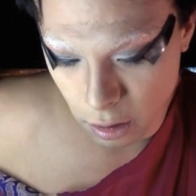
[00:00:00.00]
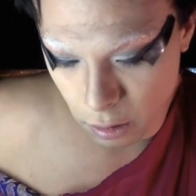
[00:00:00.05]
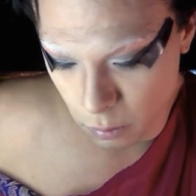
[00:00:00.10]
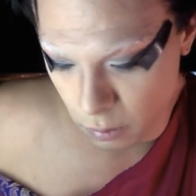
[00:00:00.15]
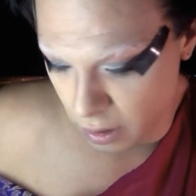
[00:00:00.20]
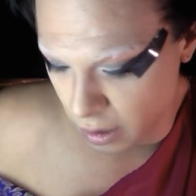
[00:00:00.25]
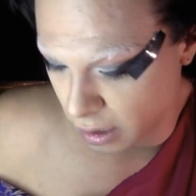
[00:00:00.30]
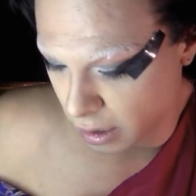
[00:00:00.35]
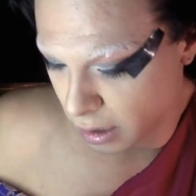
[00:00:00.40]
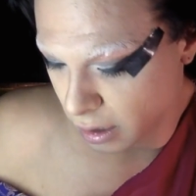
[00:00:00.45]

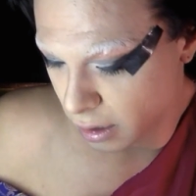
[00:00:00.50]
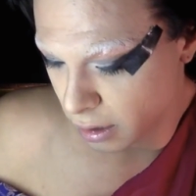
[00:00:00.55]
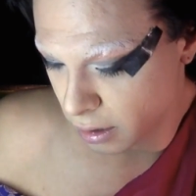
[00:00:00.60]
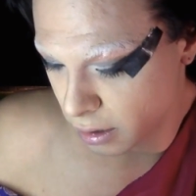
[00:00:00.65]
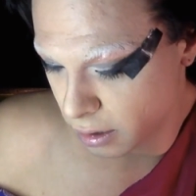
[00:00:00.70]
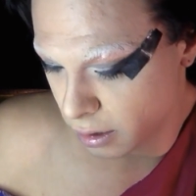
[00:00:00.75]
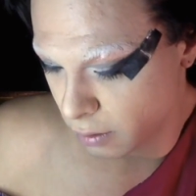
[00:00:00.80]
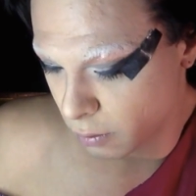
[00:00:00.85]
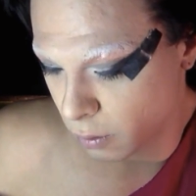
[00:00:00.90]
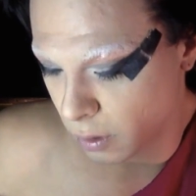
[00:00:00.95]

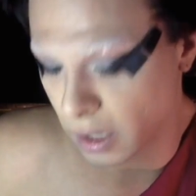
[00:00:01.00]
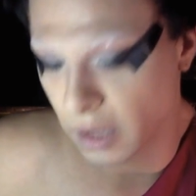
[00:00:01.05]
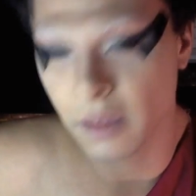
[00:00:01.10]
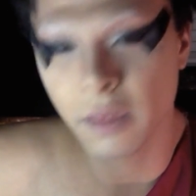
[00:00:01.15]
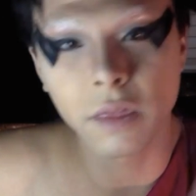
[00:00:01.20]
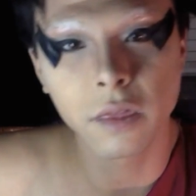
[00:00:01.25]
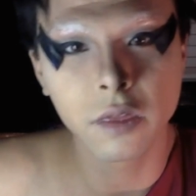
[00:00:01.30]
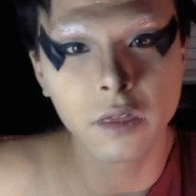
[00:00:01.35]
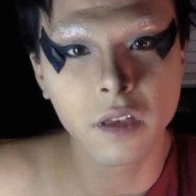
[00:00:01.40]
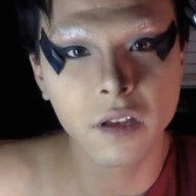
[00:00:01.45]
with
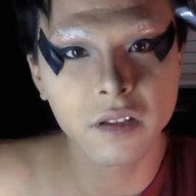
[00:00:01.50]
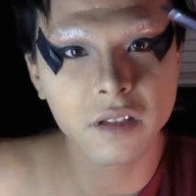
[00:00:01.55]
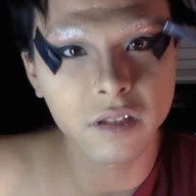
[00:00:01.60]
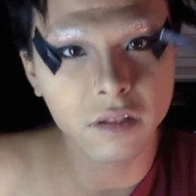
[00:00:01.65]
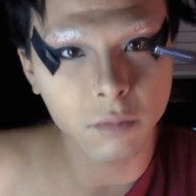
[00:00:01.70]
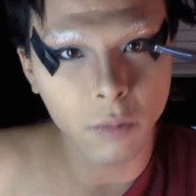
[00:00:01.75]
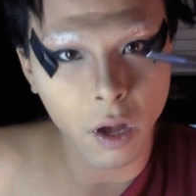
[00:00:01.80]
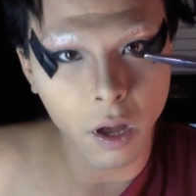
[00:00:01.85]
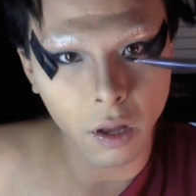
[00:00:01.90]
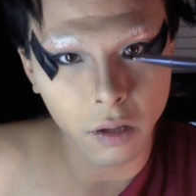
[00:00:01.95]
the
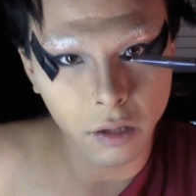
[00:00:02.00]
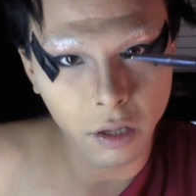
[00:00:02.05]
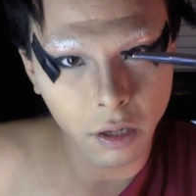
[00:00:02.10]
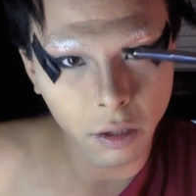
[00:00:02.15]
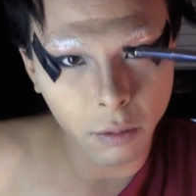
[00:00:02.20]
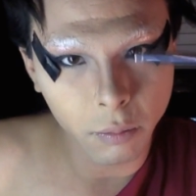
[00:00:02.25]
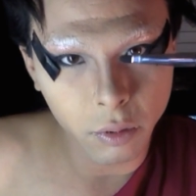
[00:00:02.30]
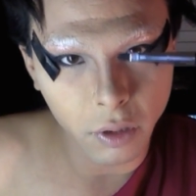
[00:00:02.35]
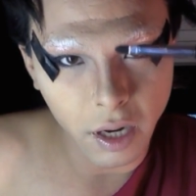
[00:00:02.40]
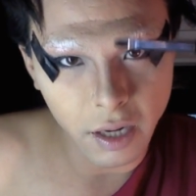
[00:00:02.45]
small
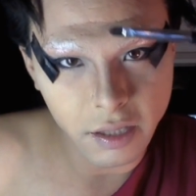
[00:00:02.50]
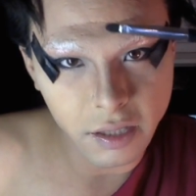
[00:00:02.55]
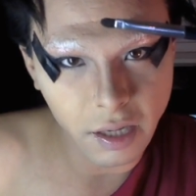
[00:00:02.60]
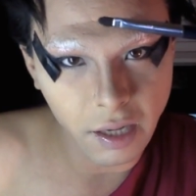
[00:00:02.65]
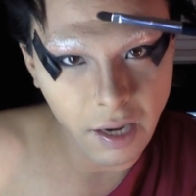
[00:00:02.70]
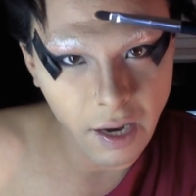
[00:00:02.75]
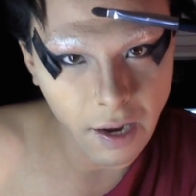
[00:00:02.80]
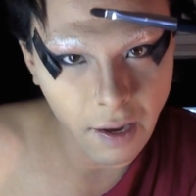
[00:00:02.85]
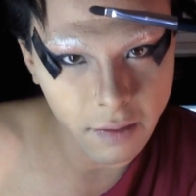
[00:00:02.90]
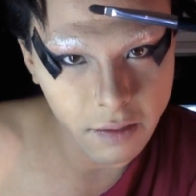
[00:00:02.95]
little brush
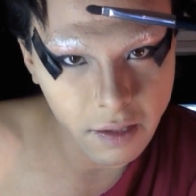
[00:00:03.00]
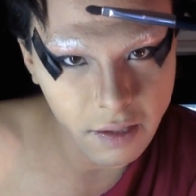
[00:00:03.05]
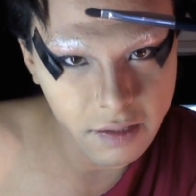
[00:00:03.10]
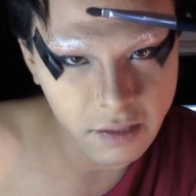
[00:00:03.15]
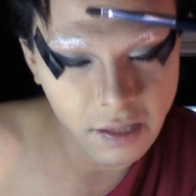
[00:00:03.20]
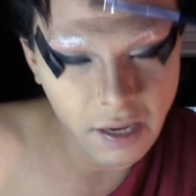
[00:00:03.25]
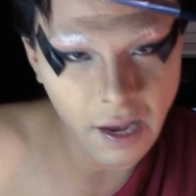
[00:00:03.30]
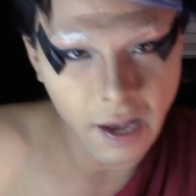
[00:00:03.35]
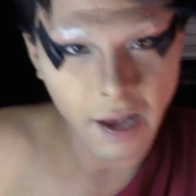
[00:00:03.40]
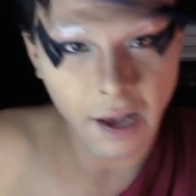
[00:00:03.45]
again, this
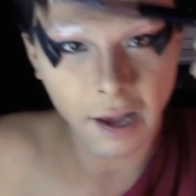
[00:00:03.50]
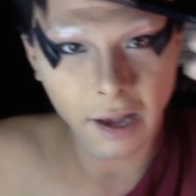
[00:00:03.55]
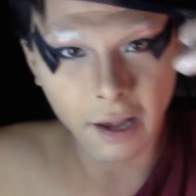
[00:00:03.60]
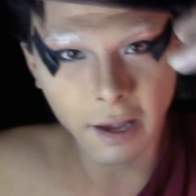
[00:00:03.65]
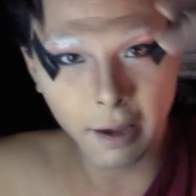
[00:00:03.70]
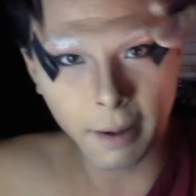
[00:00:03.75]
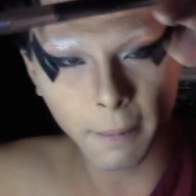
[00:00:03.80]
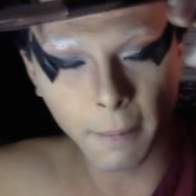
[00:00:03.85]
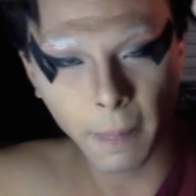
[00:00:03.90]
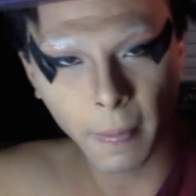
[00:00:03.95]

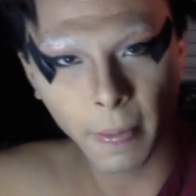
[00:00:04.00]
guy.